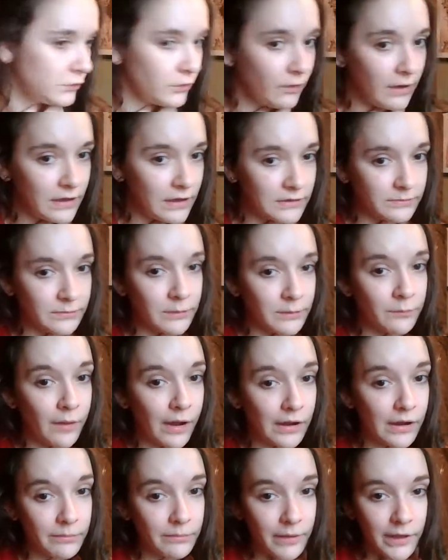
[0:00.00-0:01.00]
don't ask me
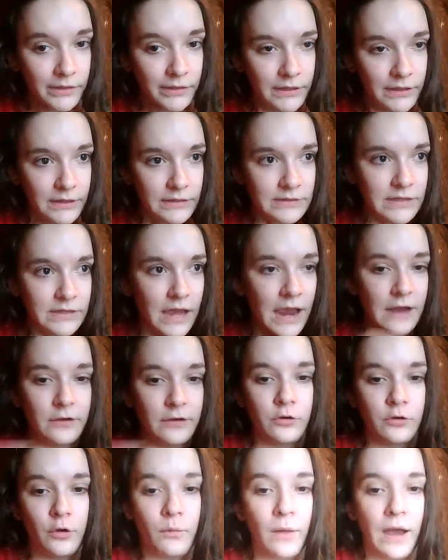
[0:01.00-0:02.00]
why I bought these. I
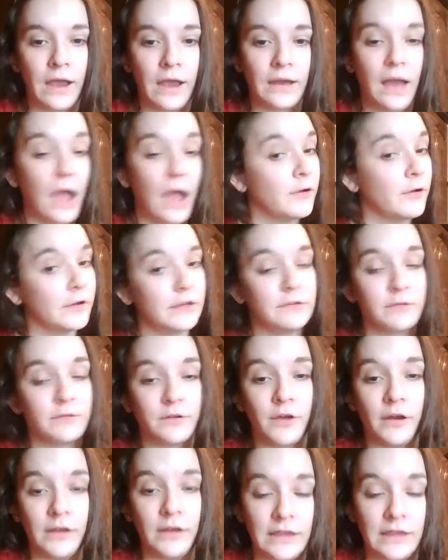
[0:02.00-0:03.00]
don't know why. I'm already
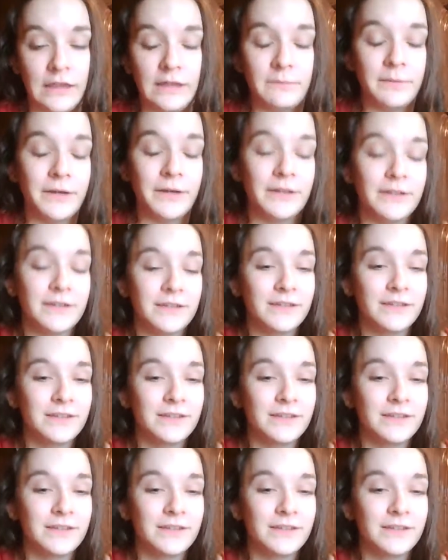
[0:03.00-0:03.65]
regretting it. But